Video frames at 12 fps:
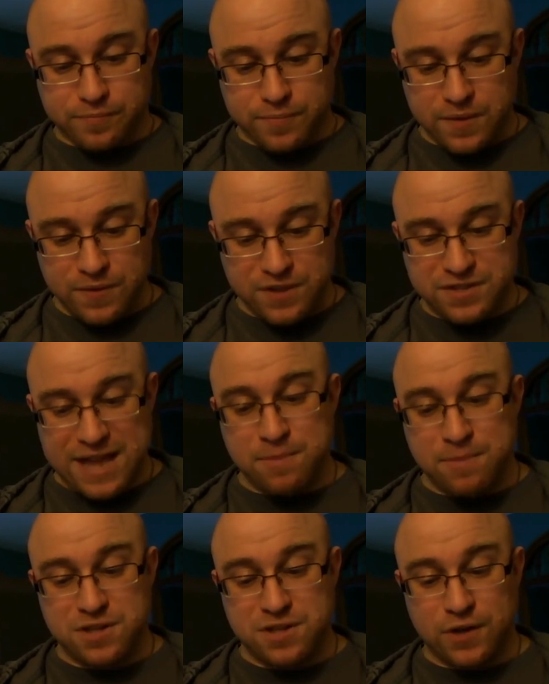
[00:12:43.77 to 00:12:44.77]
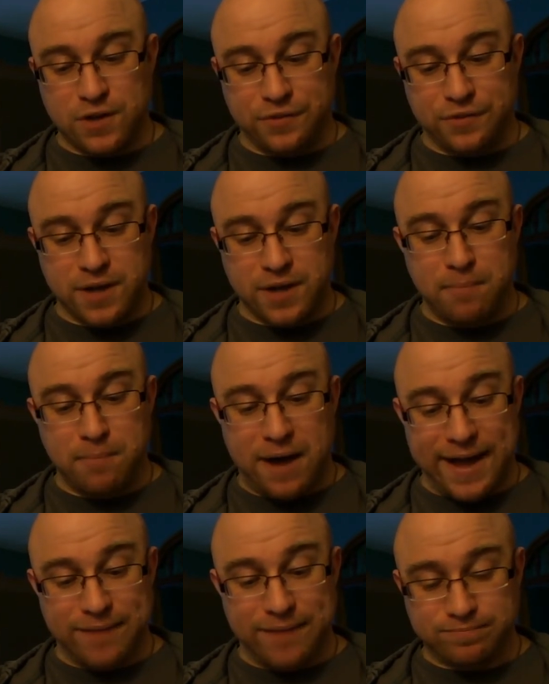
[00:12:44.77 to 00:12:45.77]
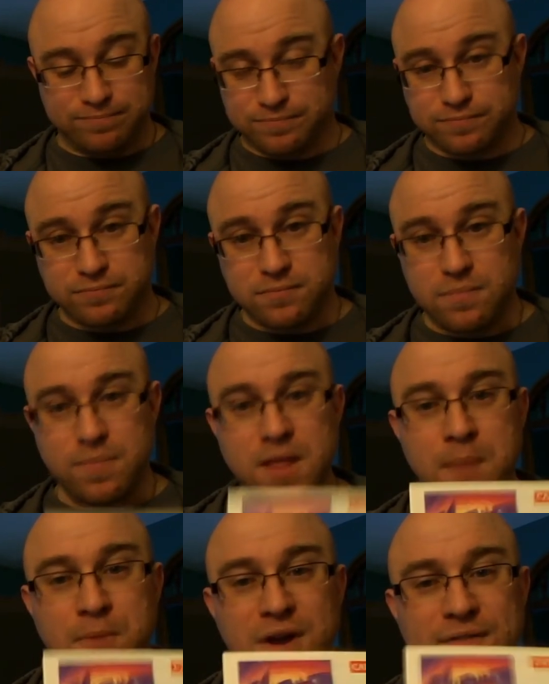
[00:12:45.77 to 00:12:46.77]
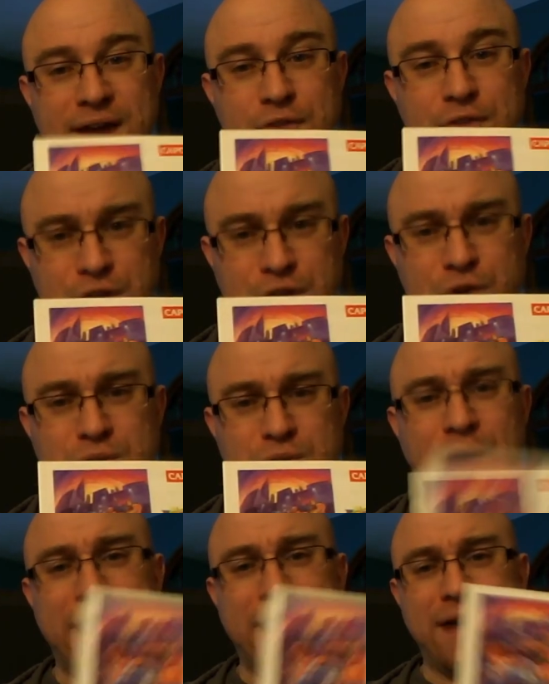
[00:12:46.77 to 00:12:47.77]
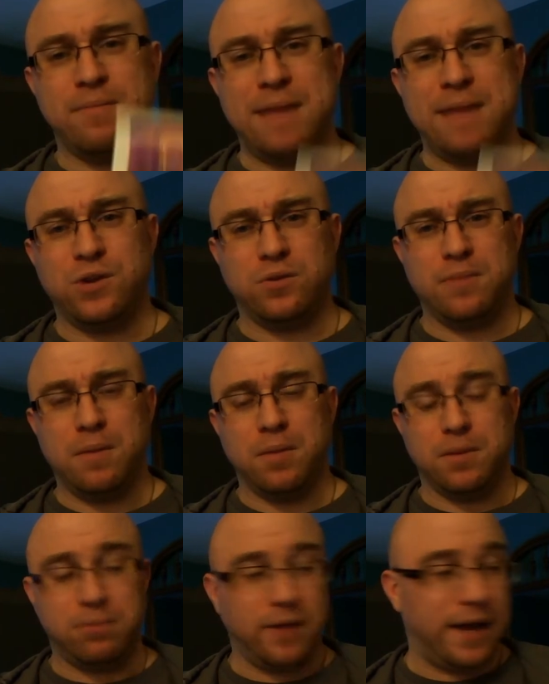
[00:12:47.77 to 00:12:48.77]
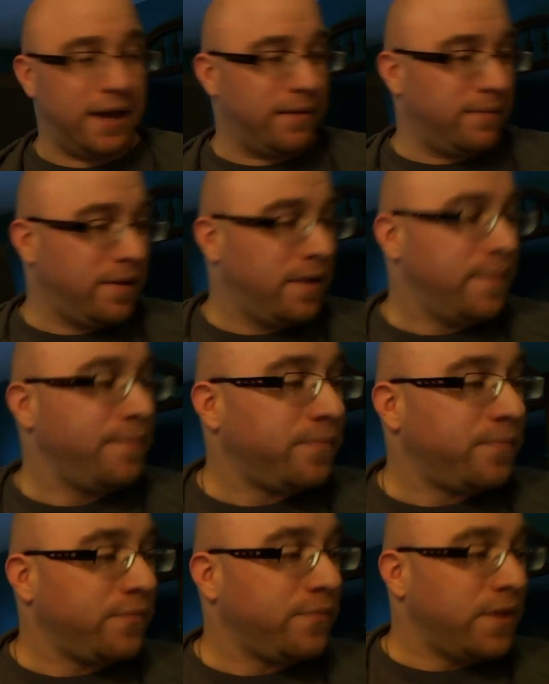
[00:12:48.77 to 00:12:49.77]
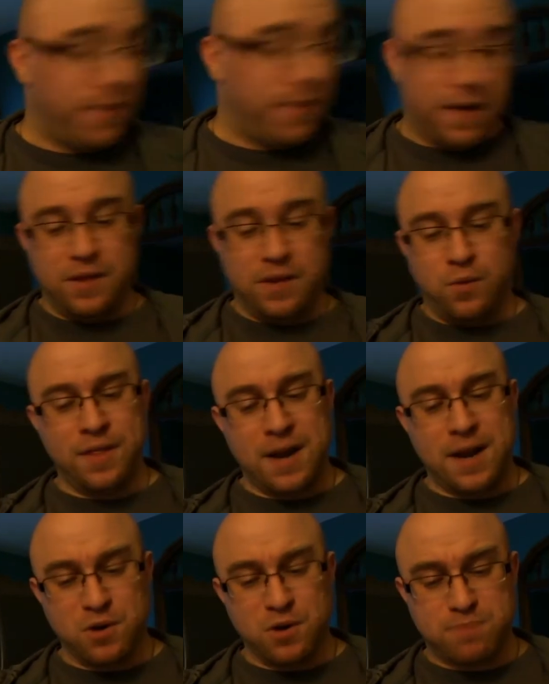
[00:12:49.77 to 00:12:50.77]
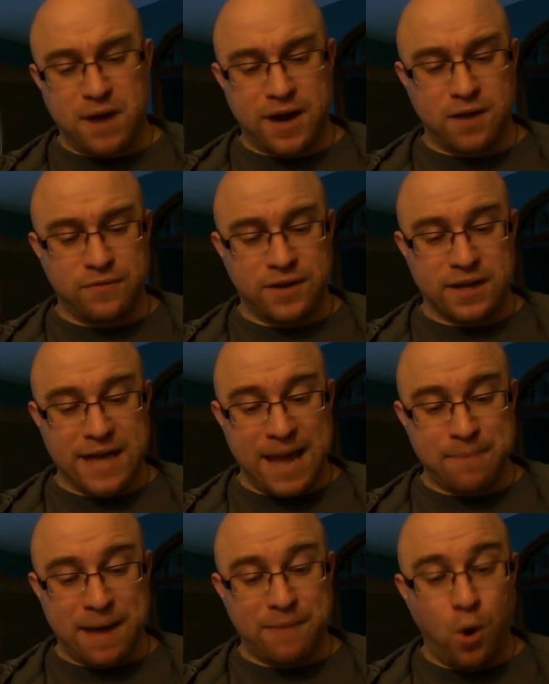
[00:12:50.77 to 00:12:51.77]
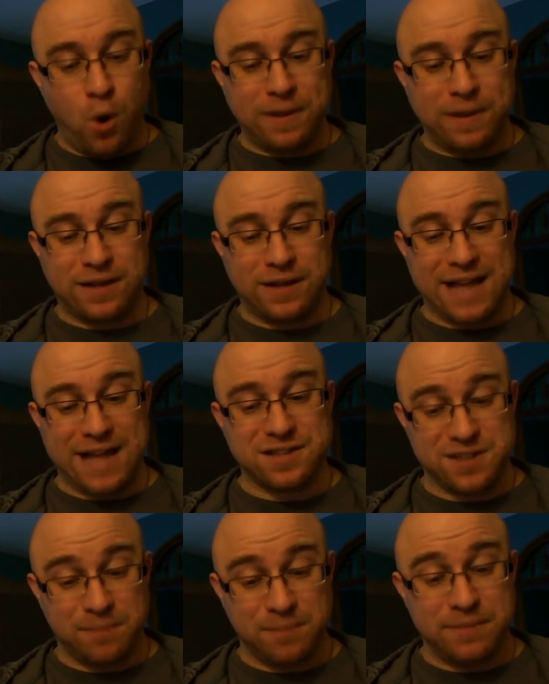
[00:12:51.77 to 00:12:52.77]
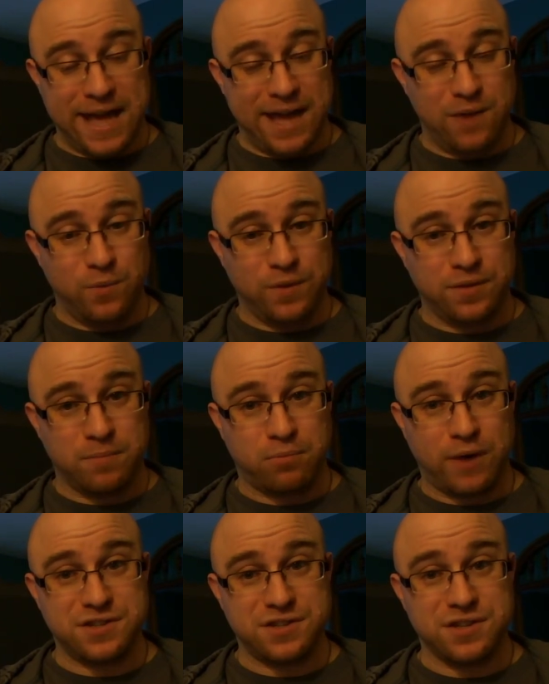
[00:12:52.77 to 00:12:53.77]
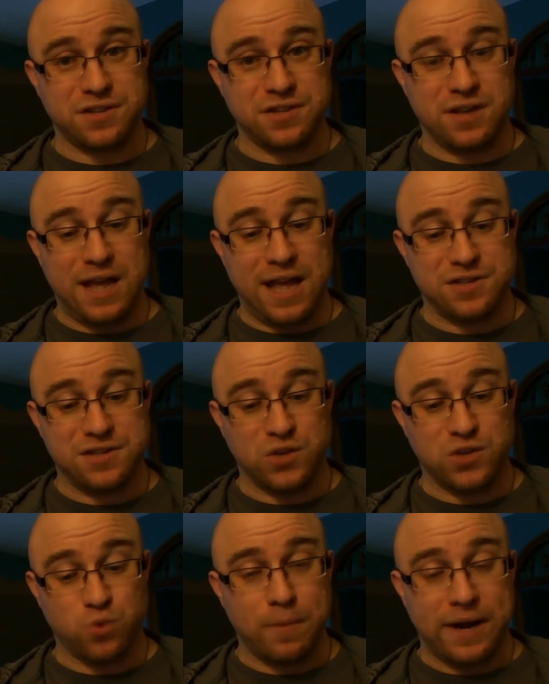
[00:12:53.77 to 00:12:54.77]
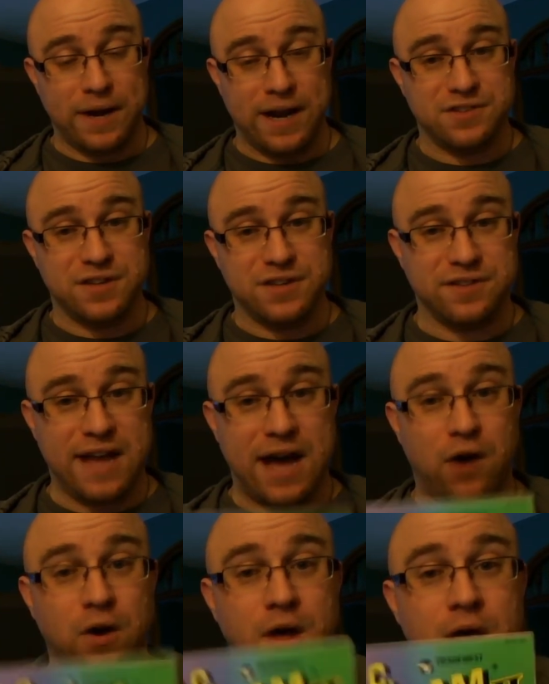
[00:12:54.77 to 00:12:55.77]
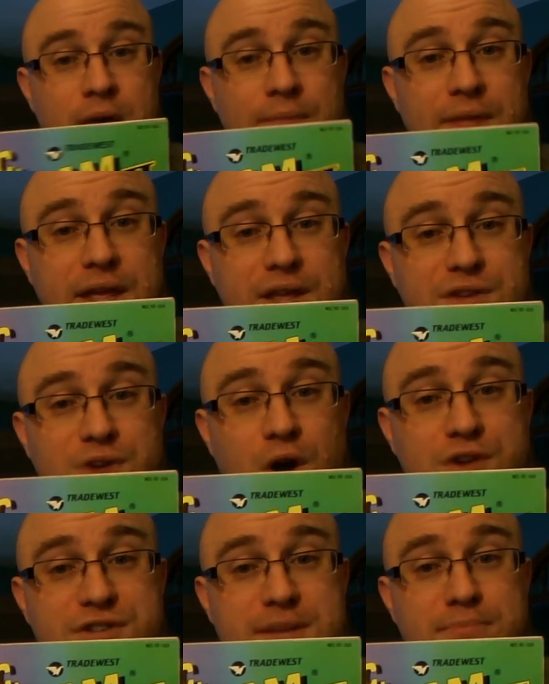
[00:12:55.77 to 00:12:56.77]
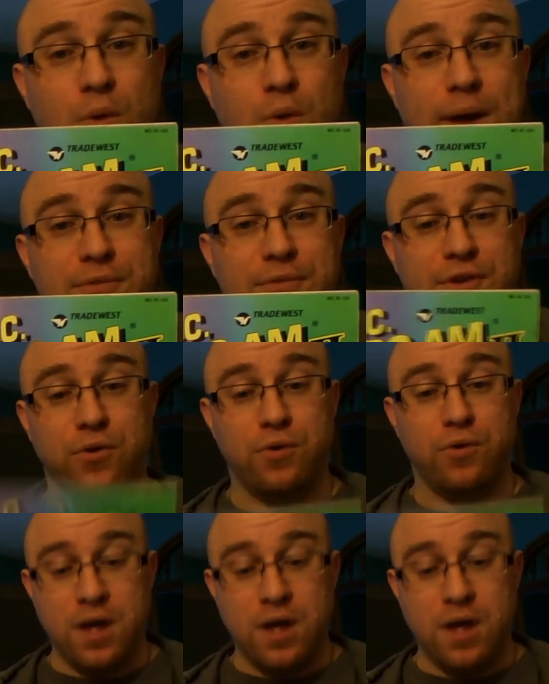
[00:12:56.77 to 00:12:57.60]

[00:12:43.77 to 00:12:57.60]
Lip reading: This game is difficult to come by, but if I ever do, now I have the manual to be able to play it. And then the one that I'm most proud of, in the game I'm hoping to get someday when the price isn't as exorbitant as it is now, is RC Pro-Am 2.